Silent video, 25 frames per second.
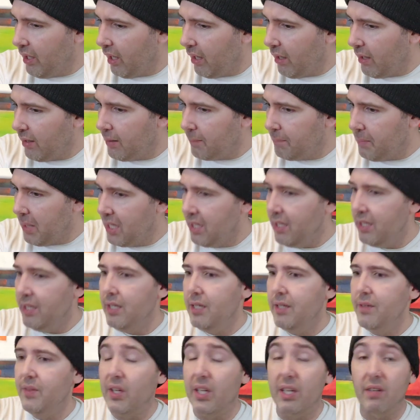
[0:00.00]
Um,
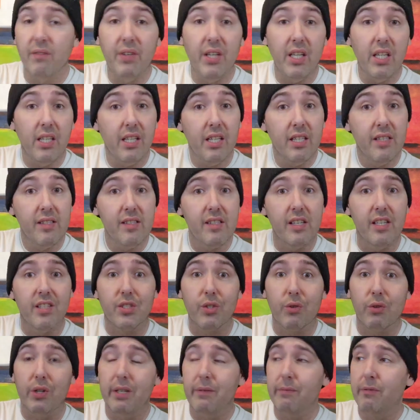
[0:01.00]
the convenience,
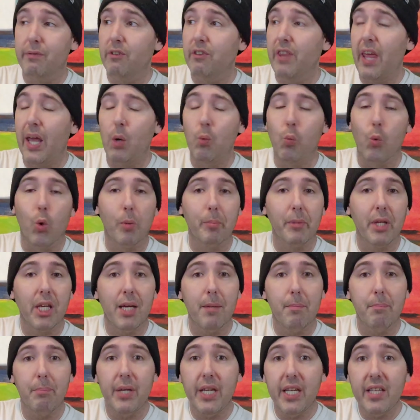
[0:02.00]
it's great for like warming
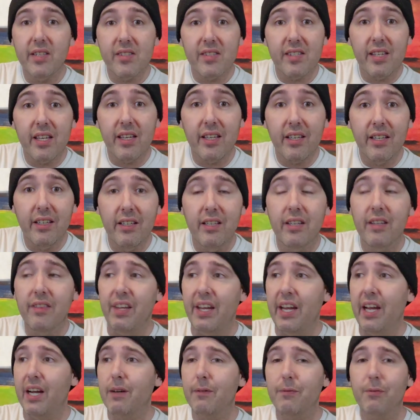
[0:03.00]
up pizza.
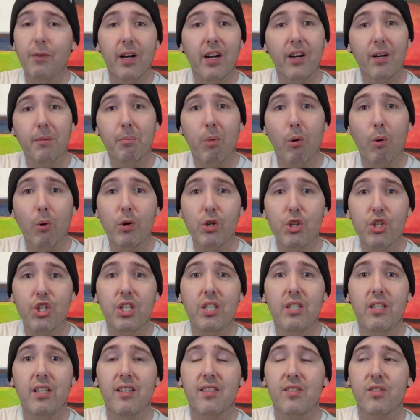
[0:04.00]
The air fryer
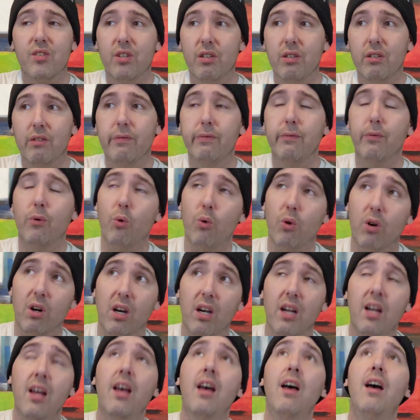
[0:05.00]
portion is good
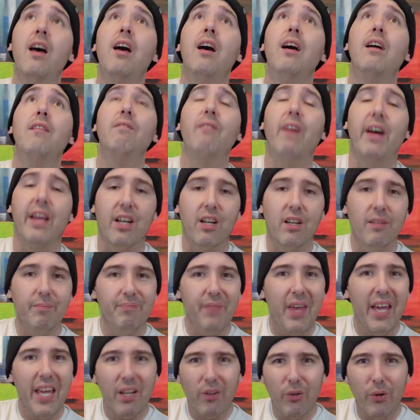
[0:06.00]
for like
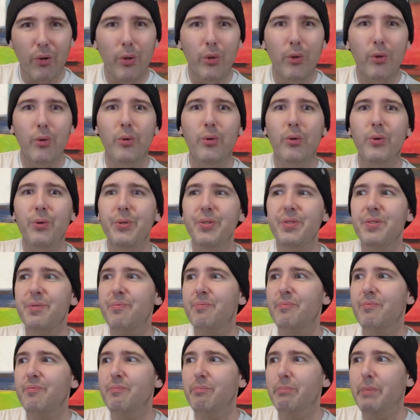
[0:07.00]
egg rolls,
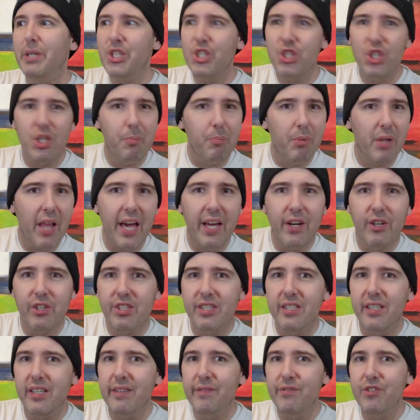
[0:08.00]
munchy platter
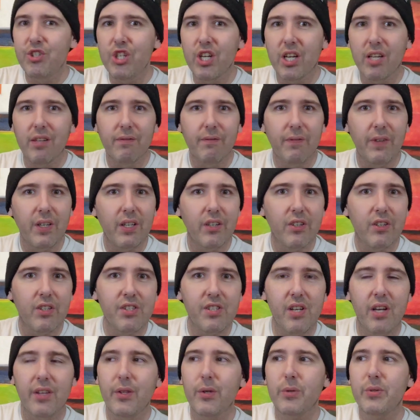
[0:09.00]
stuff, chicken
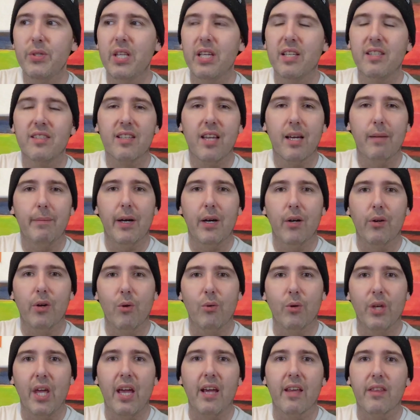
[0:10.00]
fingers, all those things come out
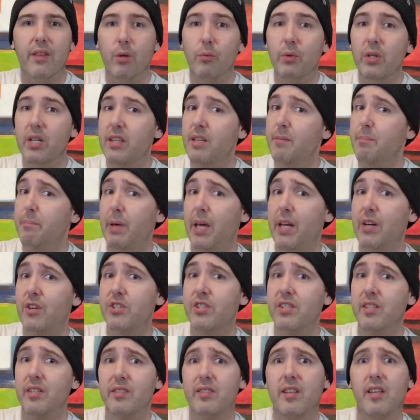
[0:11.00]
okay. They're one of the better
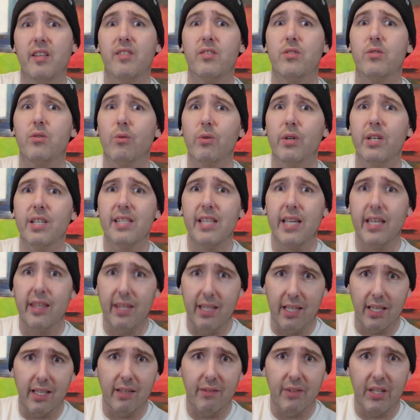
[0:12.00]
success stories, I
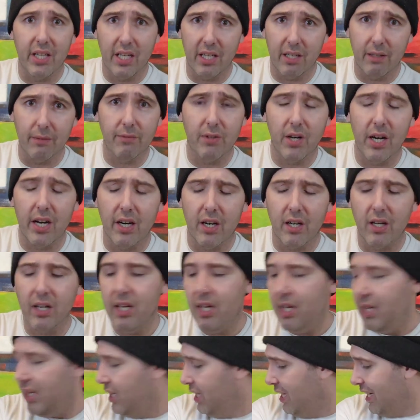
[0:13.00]
think, of the air fryer.
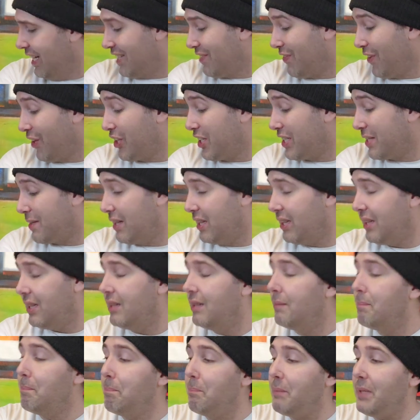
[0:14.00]
As far as
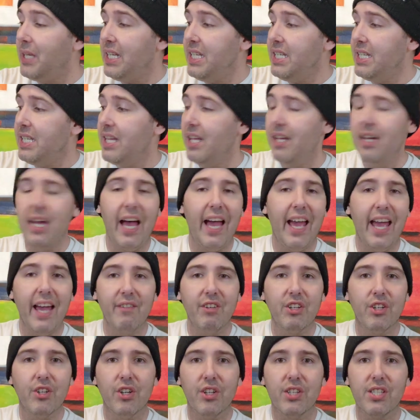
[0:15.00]
meat, I
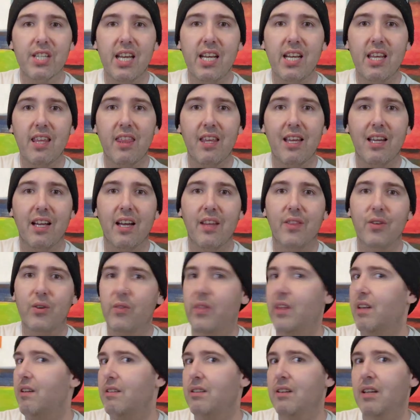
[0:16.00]
haven't cooked anything other
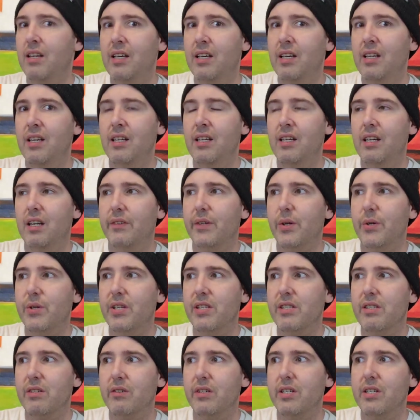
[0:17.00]
than a
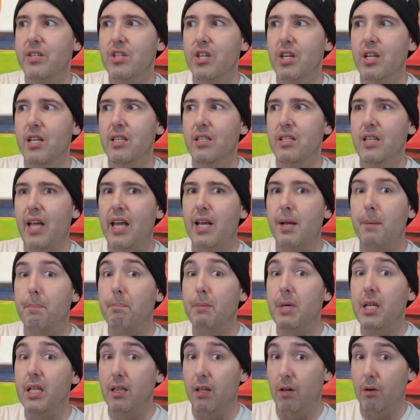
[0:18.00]
rotisserie chicken and a
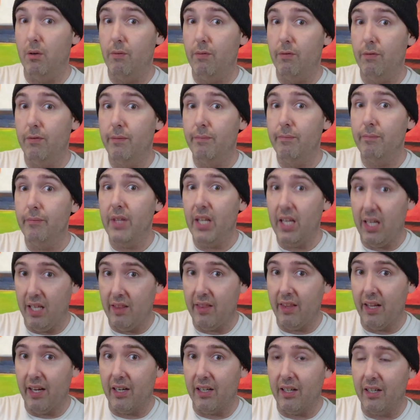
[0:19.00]
meatloaf
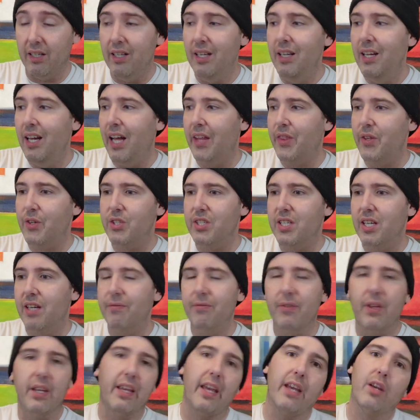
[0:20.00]
in there. Other
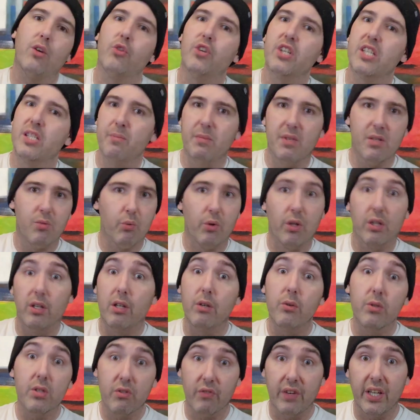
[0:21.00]
stuff, like at Christmas, we're going
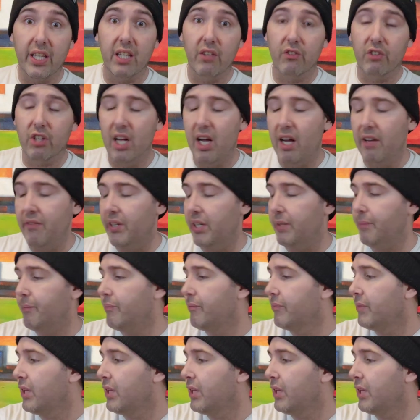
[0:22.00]
to use the regular oven.